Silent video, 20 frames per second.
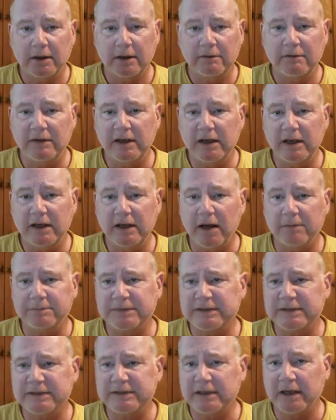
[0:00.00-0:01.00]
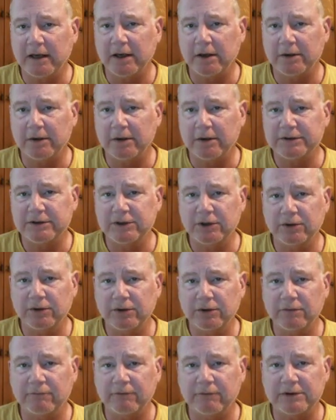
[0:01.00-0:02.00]
the upsells
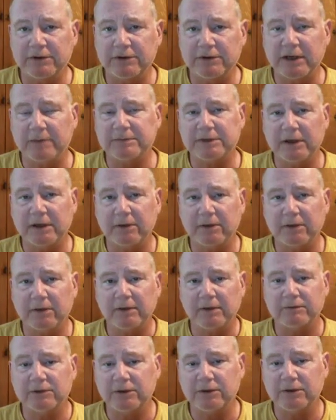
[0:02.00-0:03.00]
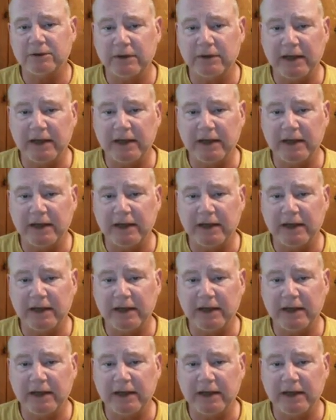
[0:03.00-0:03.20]
do. The first upsell gives you